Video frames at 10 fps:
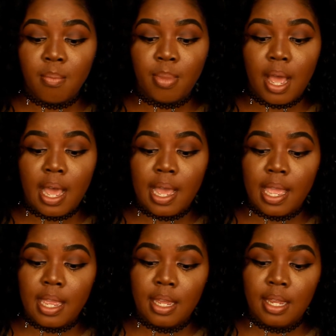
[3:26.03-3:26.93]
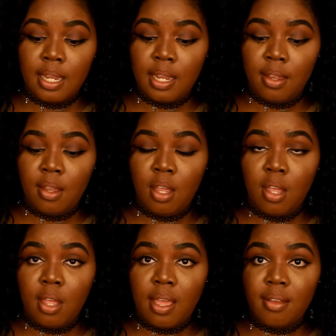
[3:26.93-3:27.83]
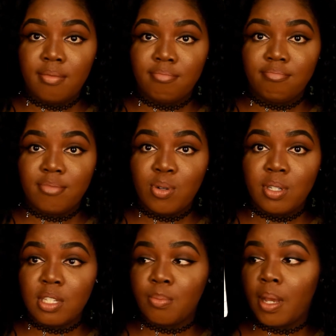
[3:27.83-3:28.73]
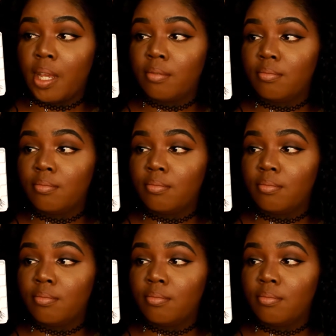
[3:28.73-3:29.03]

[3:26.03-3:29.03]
by who was this by